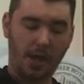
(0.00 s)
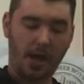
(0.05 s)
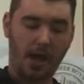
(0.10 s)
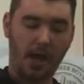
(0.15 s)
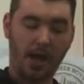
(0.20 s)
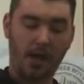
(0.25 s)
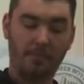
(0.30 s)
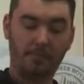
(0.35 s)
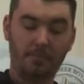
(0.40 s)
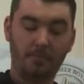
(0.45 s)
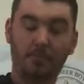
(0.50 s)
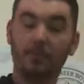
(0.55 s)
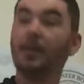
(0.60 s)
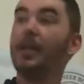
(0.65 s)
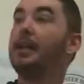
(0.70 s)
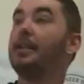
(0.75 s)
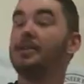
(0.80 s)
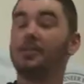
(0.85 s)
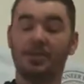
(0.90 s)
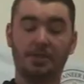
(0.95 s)
Uh,
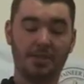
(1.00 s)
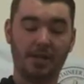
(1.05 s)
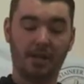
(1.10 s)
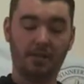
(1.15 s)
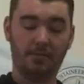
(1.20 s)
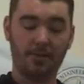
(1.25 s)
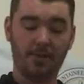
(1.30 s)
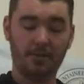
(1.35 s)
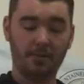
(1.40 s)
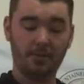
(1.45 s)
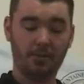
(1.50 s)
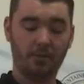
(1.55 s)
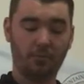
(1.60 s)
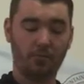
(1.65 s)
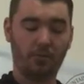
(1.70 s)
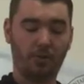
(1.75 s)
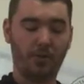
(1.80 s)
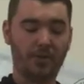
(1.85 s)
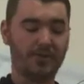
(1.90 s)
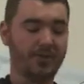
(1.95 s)
ladies and gentlemen,
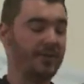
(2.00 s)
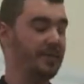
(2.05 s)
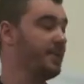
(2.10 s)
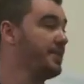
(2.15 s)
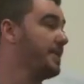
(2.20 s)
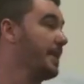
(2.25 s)
Roark C.